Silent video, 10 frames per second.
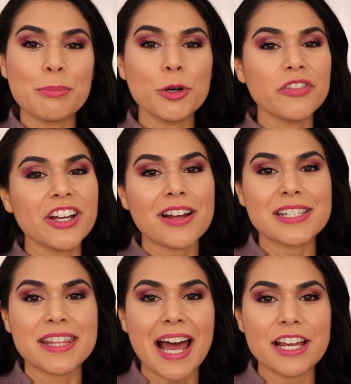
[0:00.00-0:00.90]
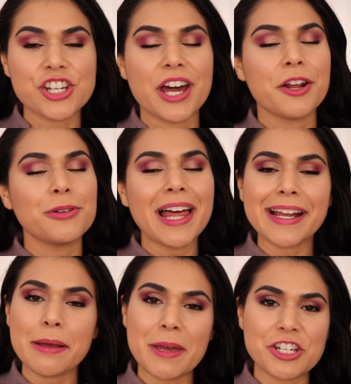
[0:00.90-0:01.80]
Moving on to the eyeshadow,
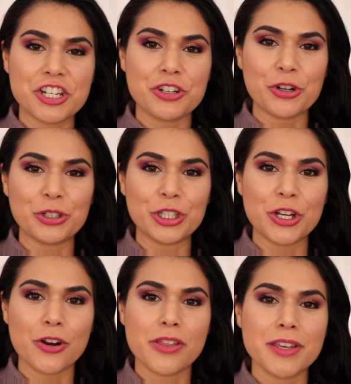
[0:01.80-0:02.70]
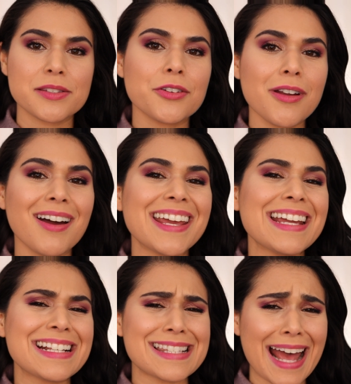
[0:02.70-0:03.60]
like I mentioned earlier, these are not
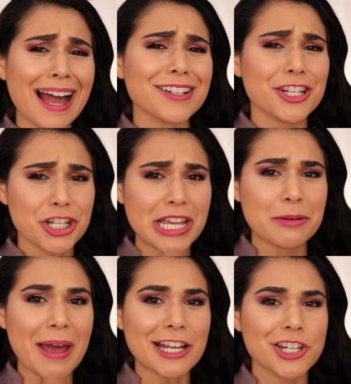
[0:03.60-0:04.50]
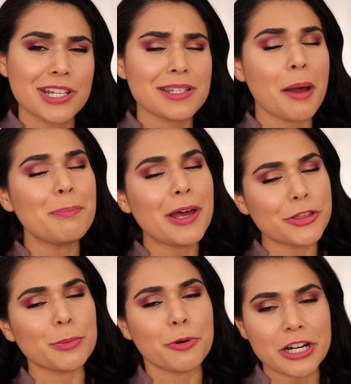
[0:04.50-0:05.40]
exact shade matches,
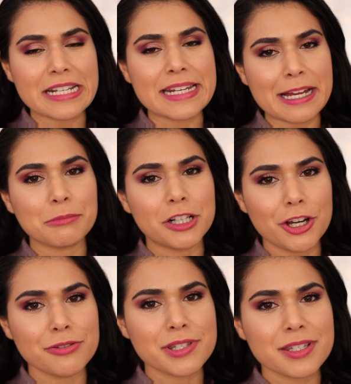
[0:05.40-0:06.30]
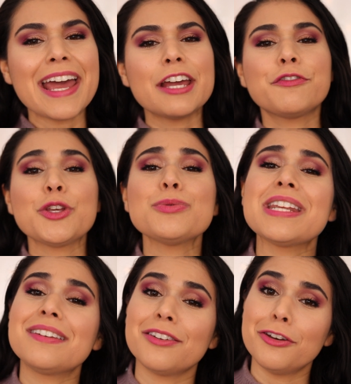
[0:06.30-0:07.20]
but they're pretty damn close. If you
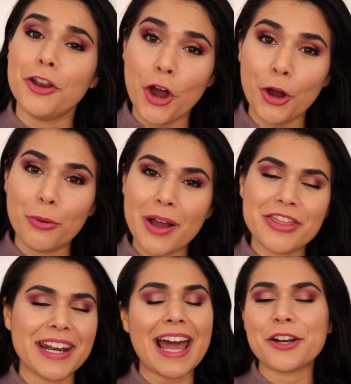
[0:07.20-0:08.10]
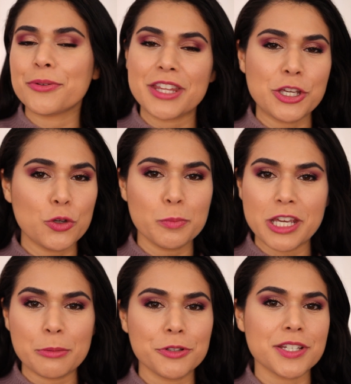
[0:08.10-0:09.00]
didn't know, then I don't think you'd
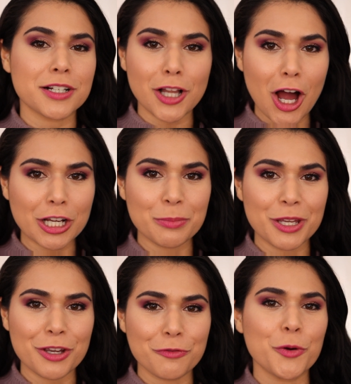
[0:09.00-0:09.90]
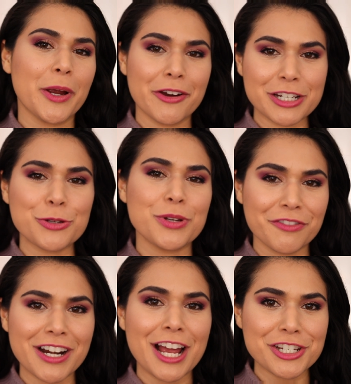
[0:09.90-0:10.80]
be able to clock me for wearing two
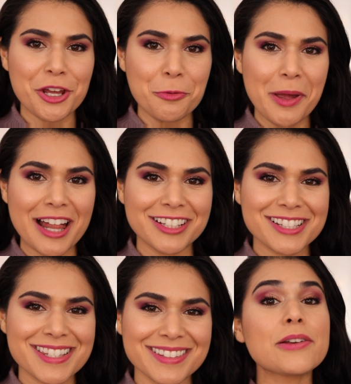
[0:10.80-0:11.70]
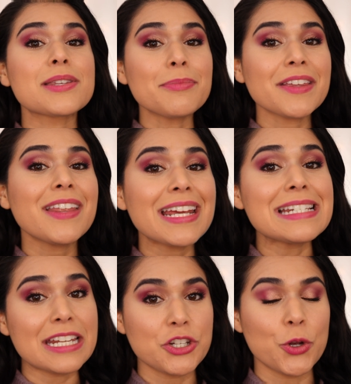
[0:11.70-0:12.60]
different eyeshadow palettes. Now, something that I
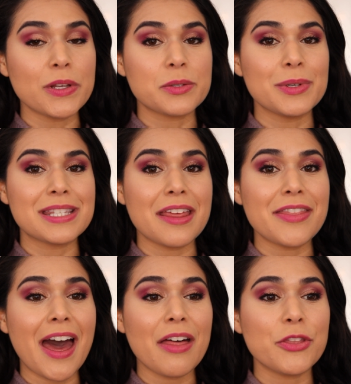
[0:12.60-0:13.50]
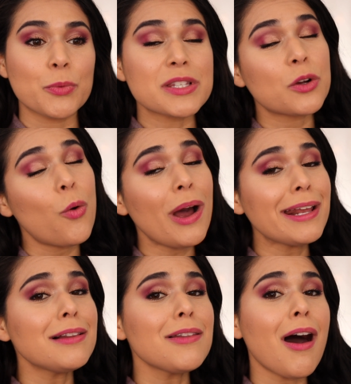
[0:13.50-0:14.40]
did notice was that there was quite
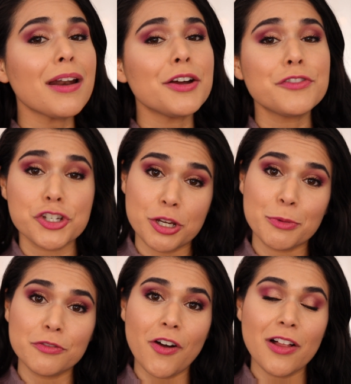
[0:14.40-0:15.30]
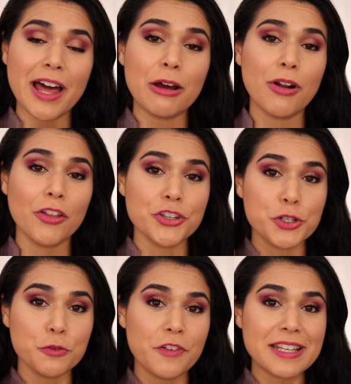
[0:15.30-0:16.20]
a lot of shimmer fallout on the
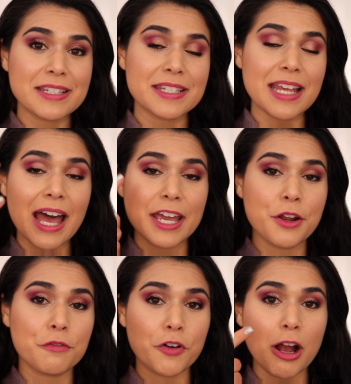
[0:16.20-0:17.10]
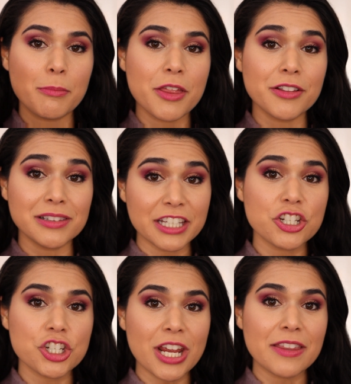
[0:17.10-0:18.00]
Too Faced side from the
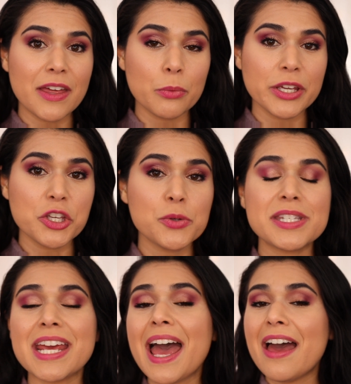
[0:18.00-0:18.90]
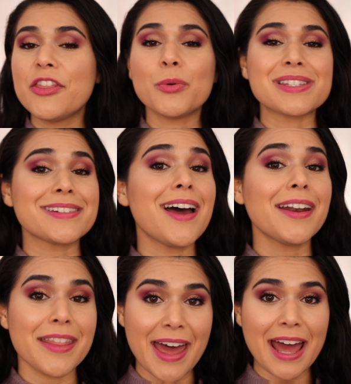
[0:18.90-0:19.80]
lid shade that we used, and there was
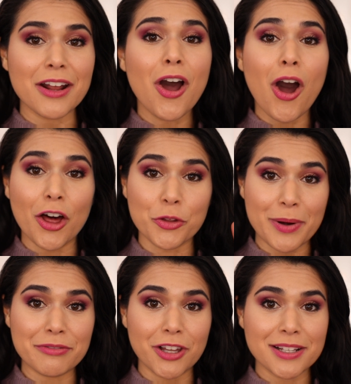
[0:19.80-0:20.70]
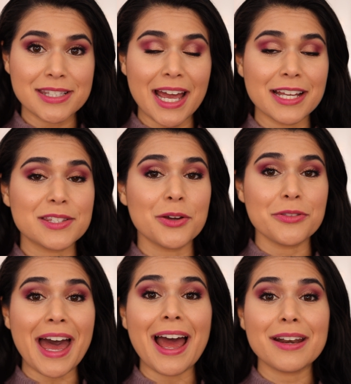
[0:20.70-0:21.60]
none of that on the Revlon side. So
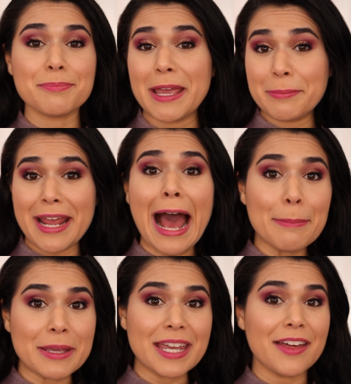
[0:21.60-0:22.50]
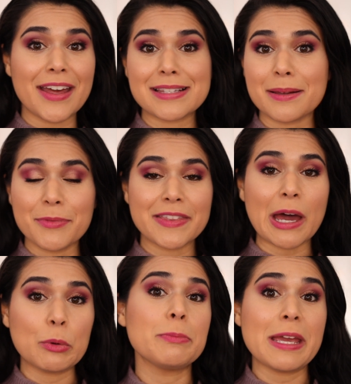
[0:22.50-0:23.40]
that made me happy, and that's something
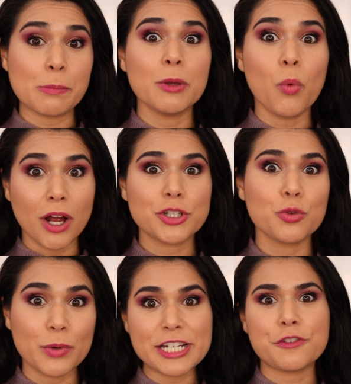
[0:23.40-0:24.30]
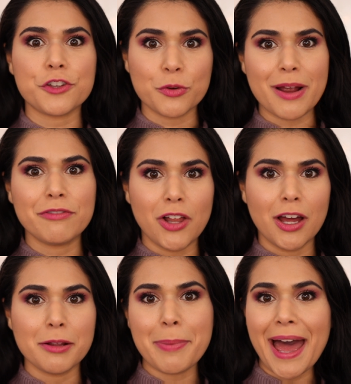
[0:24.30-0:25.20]
that would make me want to reach for the
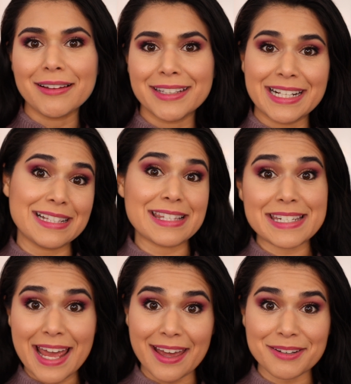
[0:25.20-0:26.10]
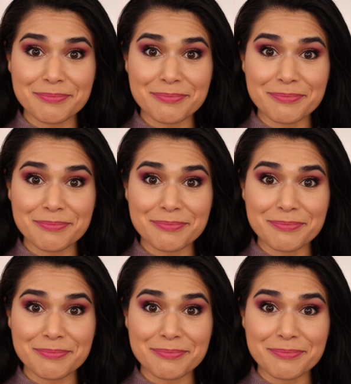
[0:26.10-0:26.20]
Revlon palette instead.